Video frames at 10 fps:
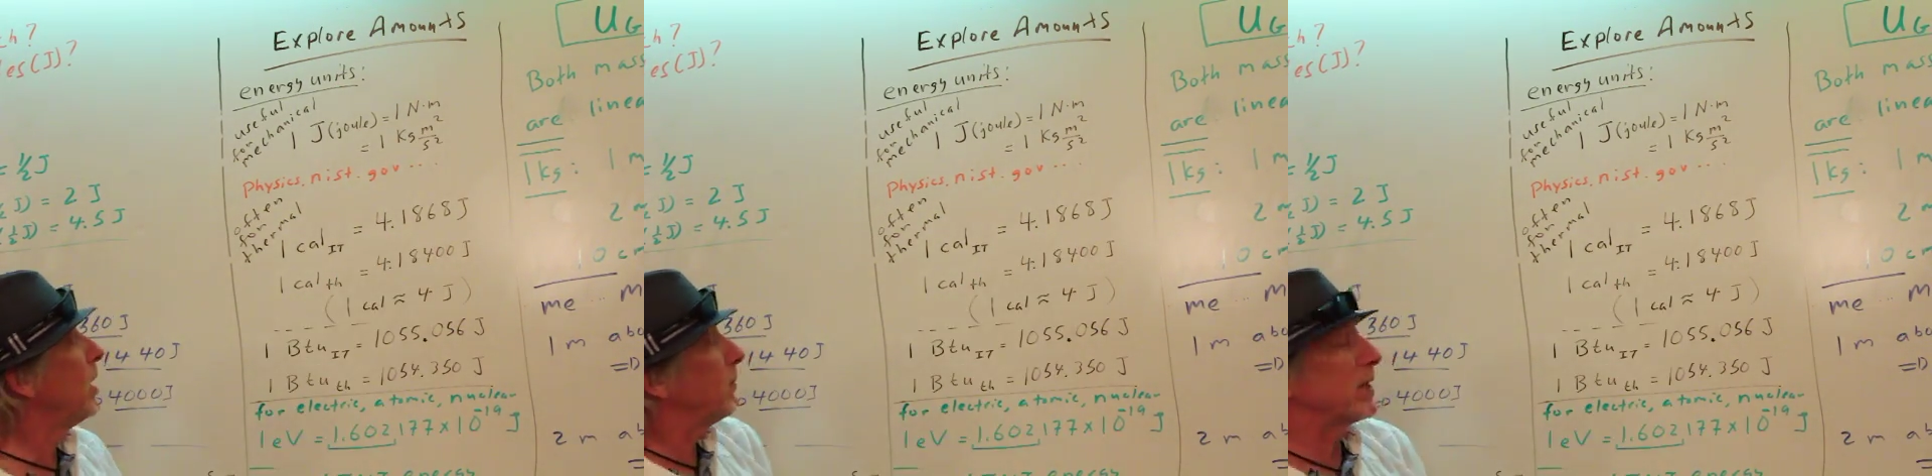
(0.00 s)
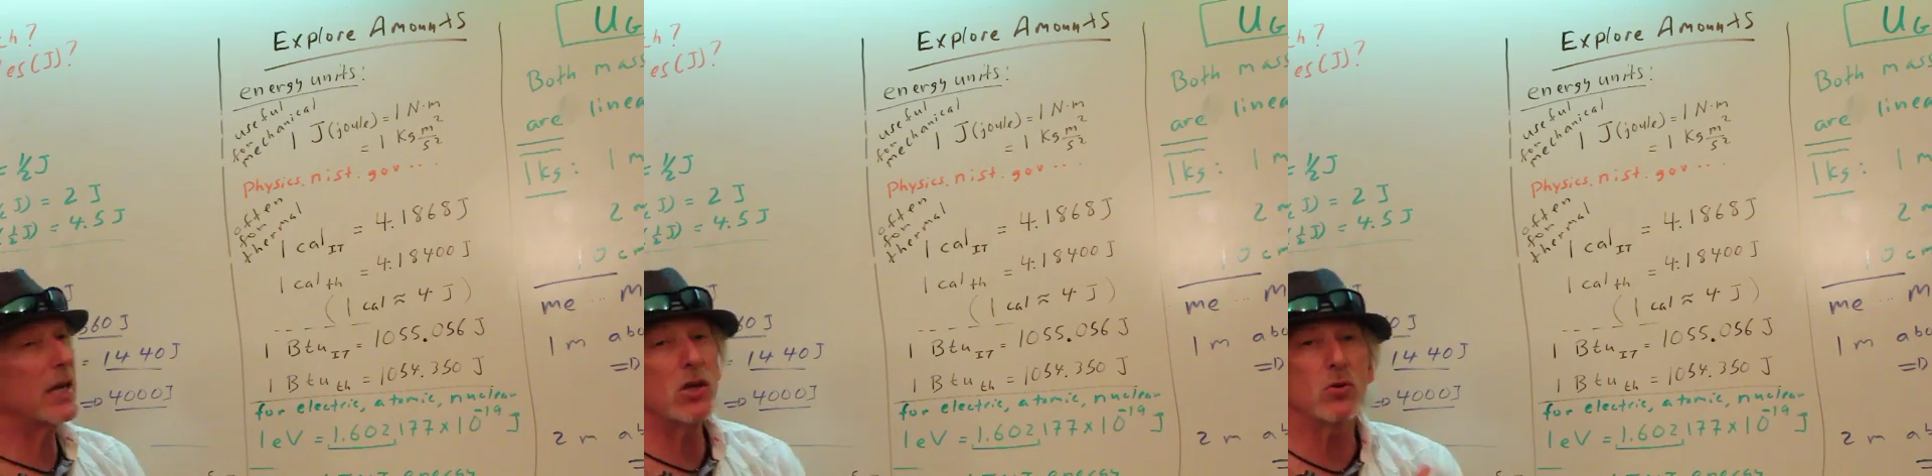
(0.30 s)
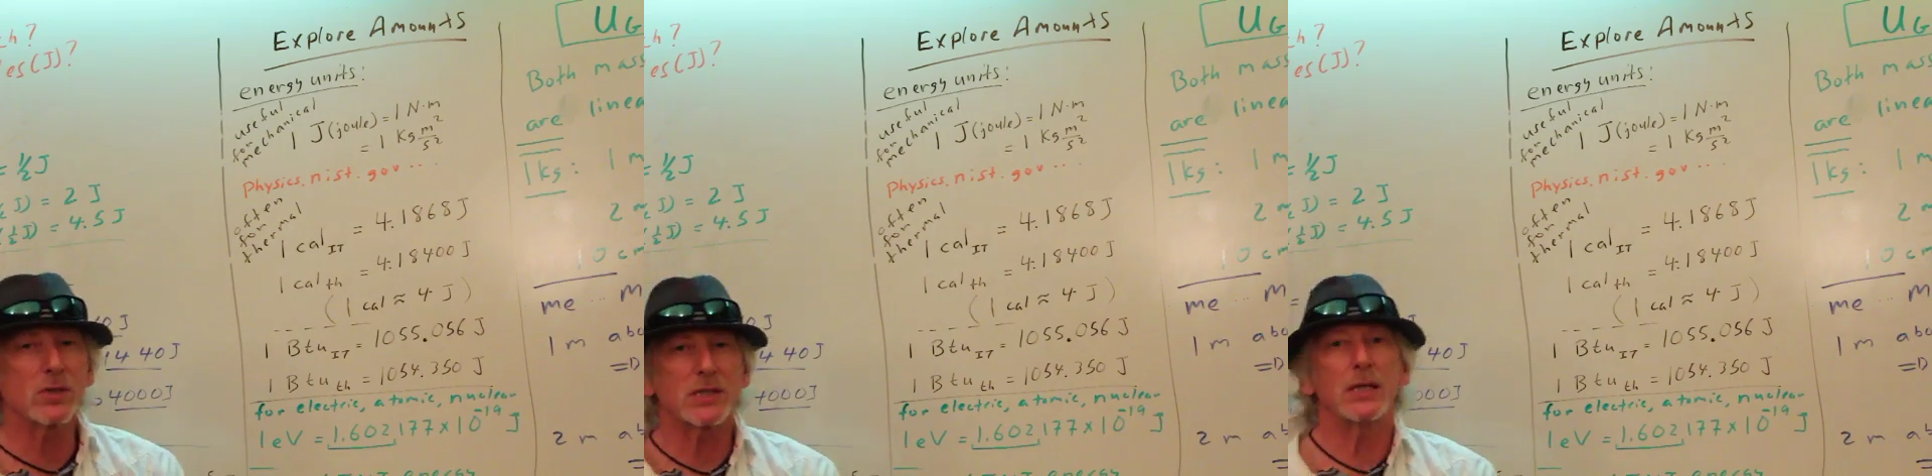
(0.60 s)
But then
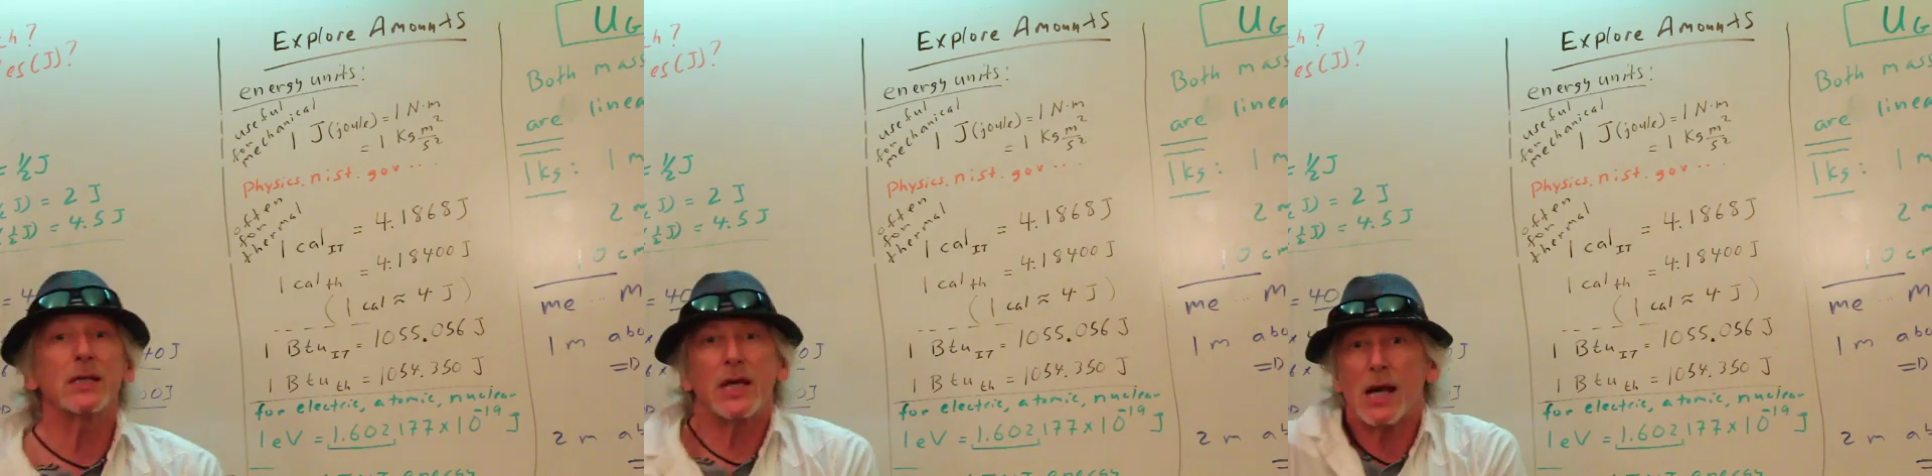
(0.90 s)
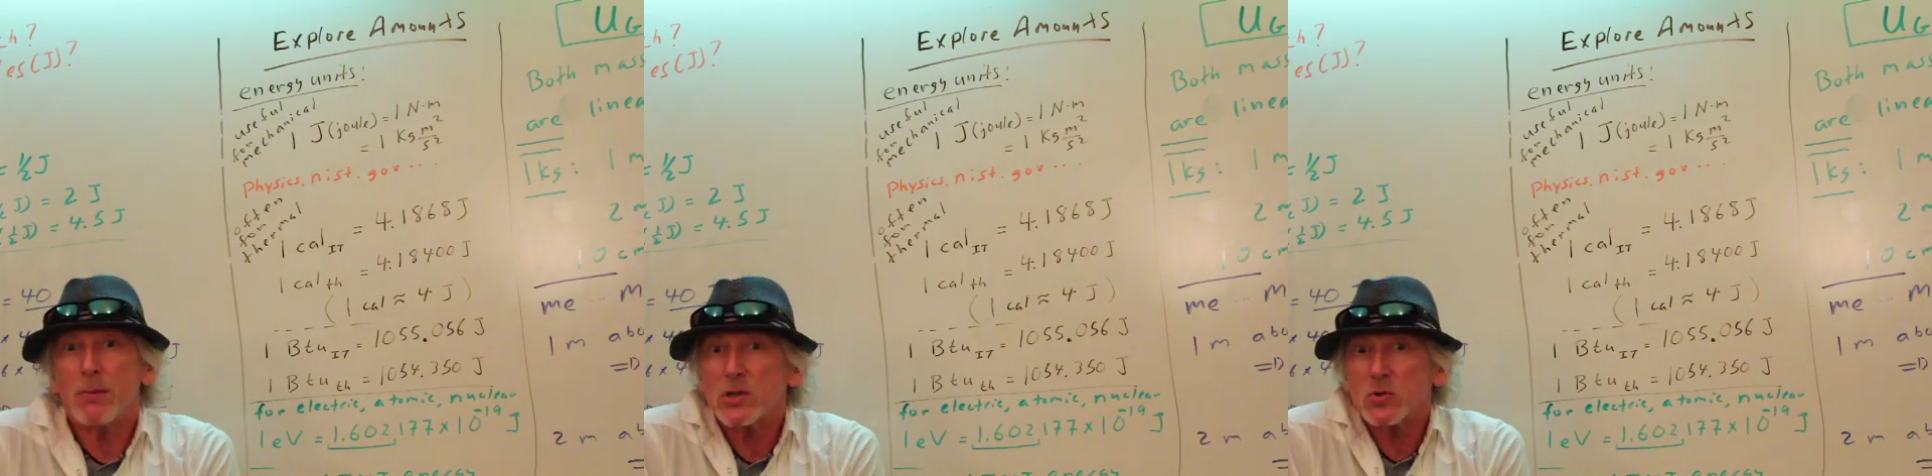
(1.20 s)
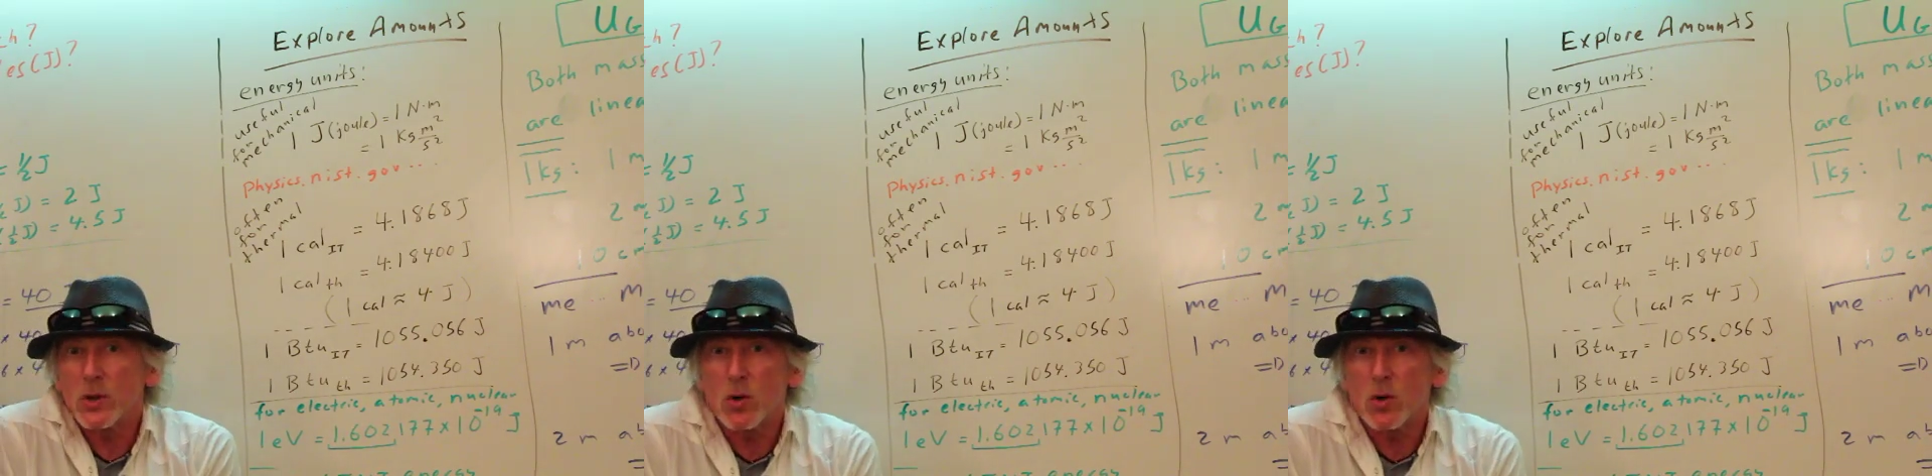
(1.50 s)
you'll see in chemistry